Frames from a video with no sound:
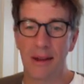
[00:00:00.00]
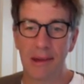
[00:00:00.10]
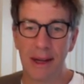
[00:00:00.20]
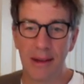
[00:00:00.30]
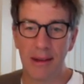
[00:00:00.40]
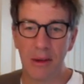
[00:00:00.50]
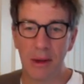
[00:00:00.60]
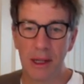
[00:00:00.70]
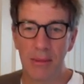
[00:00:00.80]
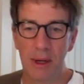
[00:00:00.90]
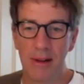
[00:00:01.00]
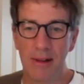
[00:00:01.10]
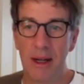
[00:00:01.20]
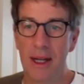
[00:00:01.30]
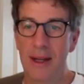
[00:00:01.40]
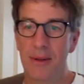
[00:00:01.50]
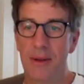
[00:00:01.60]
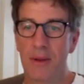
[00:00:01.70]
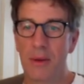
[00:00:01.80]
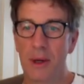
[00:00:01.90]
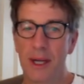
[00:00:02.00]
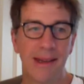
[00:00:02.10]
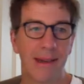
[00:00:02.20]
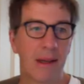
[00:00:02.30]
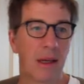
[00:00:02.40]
state school in the borough, and it was quite